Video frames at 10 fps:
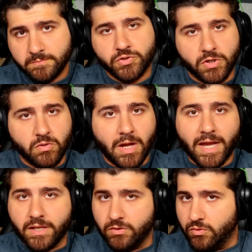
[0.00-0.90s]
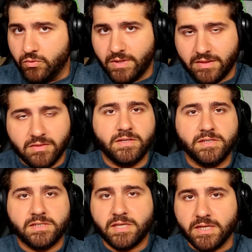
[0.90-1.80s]
So I knew that
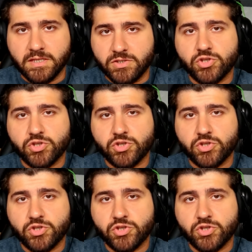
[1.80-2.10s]
these tins